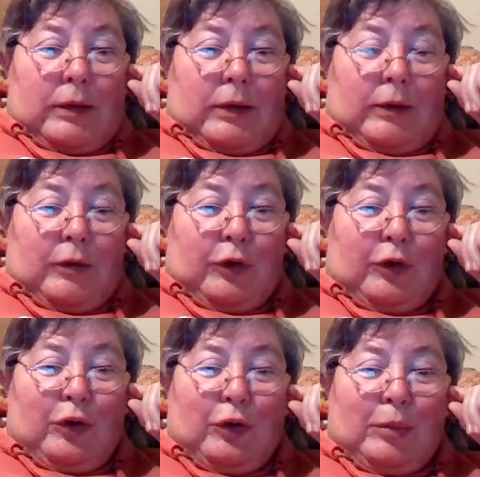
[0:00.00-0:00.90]
I've got to
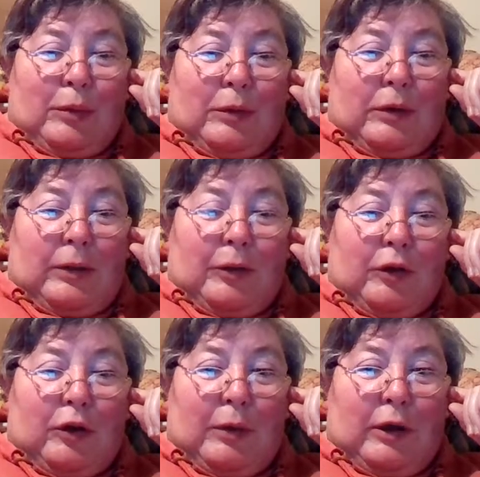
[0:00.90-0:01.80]
stop, and I was
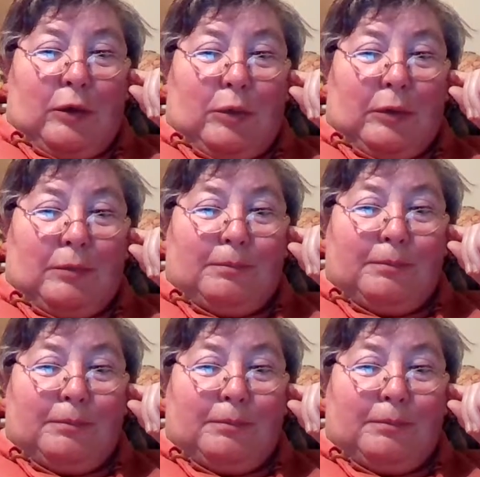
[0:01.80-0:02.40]
going to make a long one.